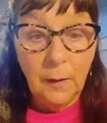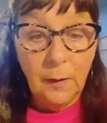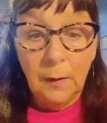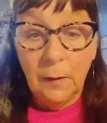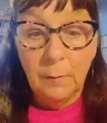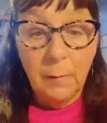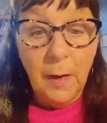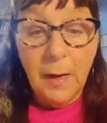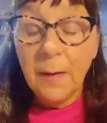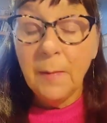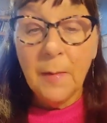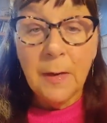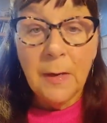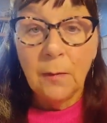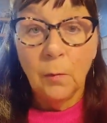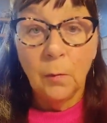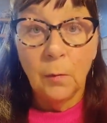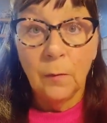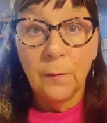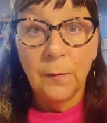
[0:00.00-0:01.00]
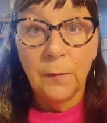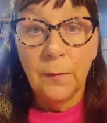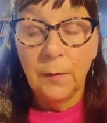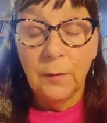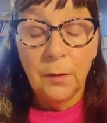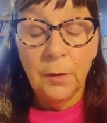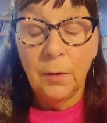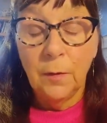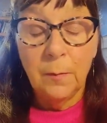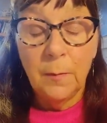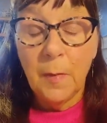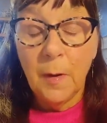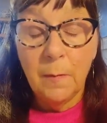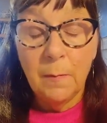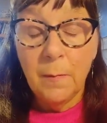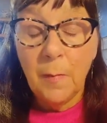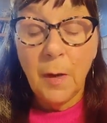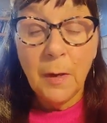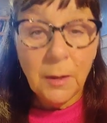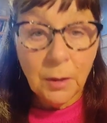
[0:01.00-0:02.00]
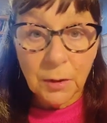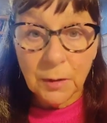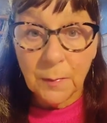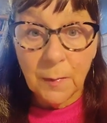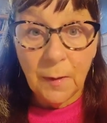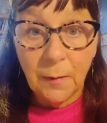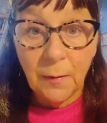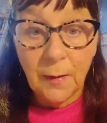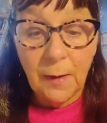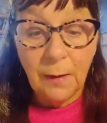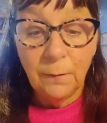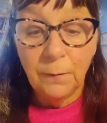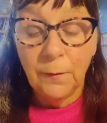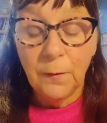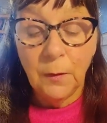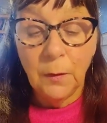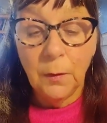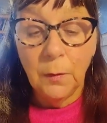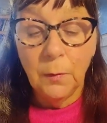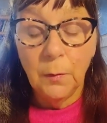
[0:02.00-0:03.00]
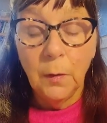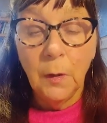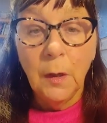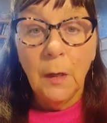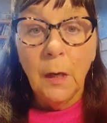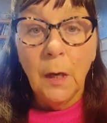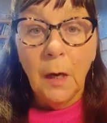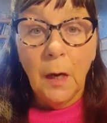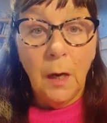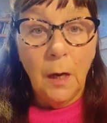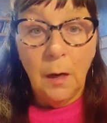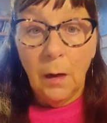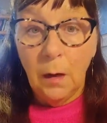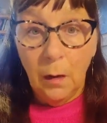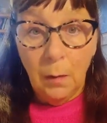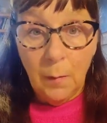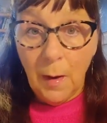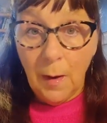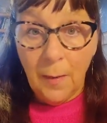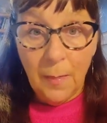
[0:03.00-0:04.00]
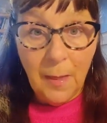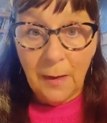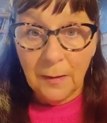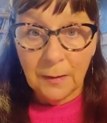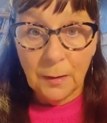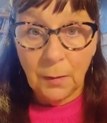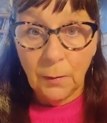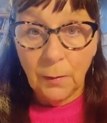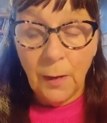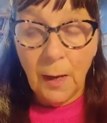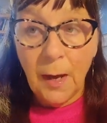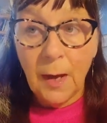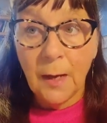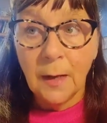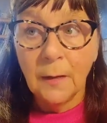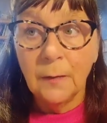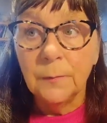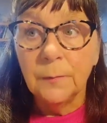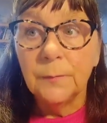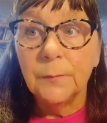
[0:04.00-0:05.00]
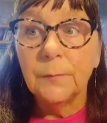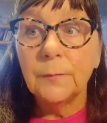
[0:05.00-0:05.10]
It may mean all of that, it might just mean that for you, and that's okay.